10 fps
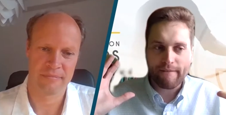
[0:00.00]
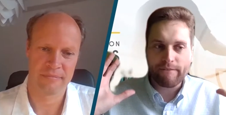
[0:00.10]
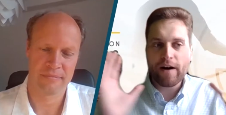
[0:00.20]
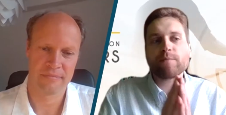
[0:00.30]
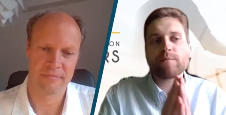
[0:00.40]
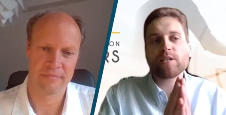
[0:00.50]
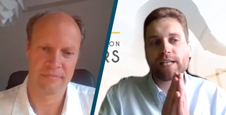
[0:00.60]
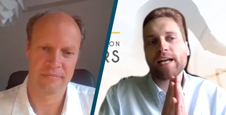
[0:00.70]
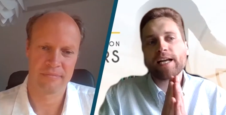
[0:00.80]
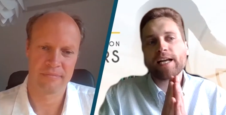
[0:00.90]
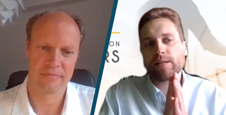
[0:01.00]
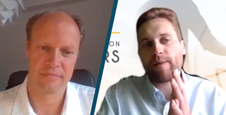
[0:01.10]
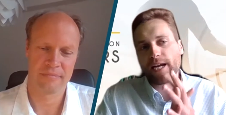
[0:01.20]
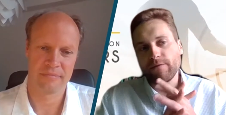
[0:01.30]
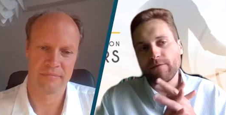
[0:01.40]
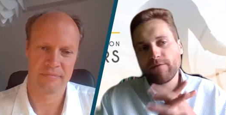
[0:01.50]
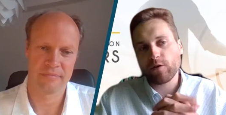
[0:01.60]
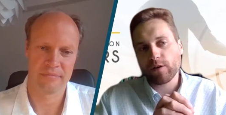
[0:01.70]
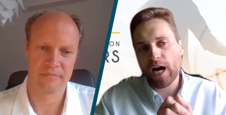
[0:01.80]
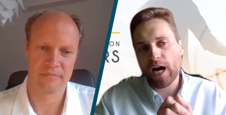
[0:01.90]
Speaker 1: farmers can get paid
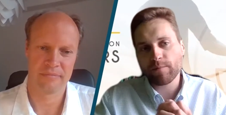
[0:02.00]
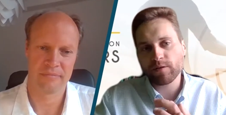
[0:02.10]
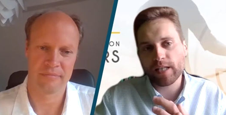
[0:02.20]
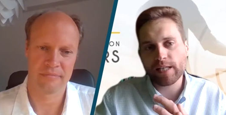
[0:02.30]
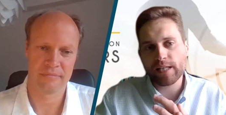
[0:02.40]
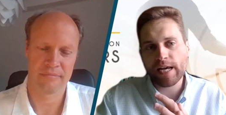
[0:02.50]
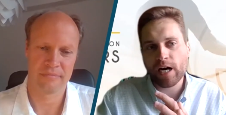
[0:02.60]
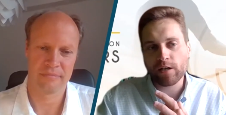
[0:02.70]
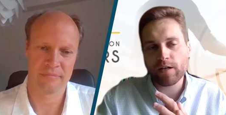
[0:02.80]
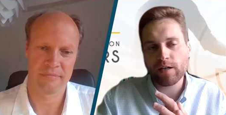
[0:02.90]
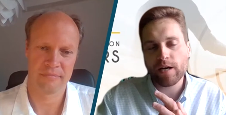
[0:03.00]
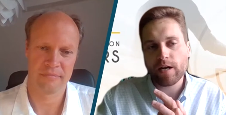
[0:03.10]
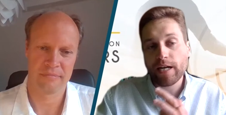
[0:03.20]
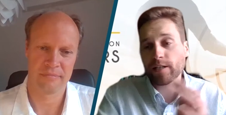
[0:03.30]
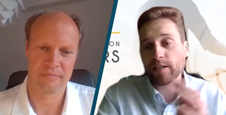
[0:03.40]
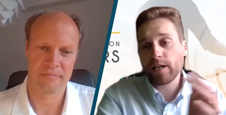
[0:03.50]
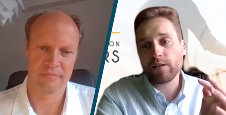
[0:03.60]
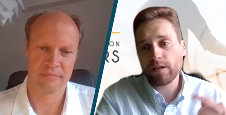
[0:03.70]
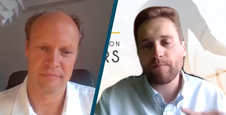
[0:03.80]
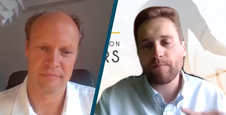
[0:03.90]
for carbon that they are
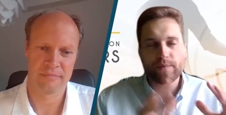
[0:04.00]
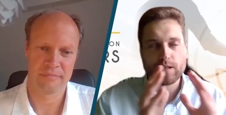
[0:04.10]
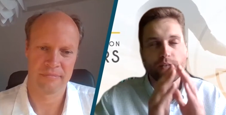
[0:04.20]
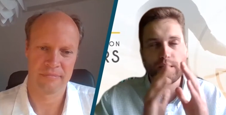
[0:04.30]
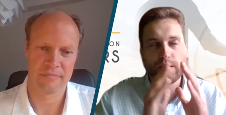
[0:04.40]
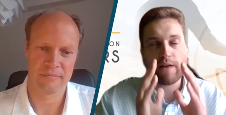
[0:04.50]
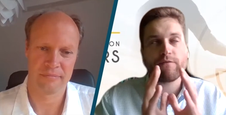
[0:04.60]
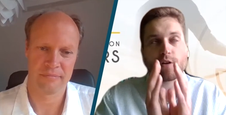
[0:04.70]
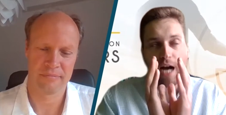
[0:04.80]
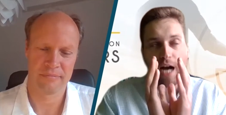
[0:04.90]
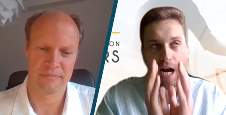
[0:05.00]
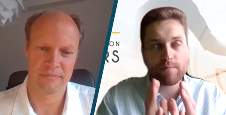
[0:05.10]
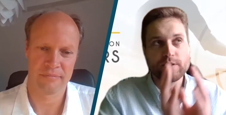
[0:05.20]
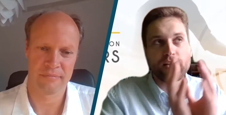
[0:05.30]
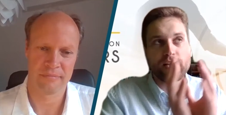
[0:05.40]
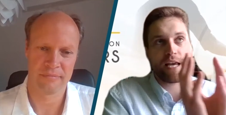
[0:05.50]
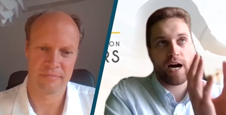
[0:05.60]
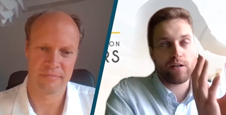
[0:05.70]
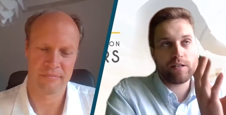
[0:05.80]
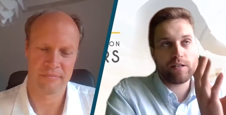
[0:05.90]
either, for carbon they
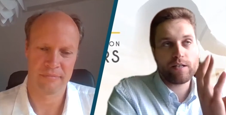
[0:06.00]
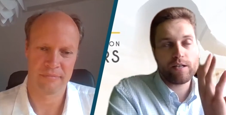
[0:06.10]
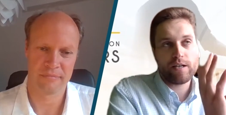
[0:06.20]
are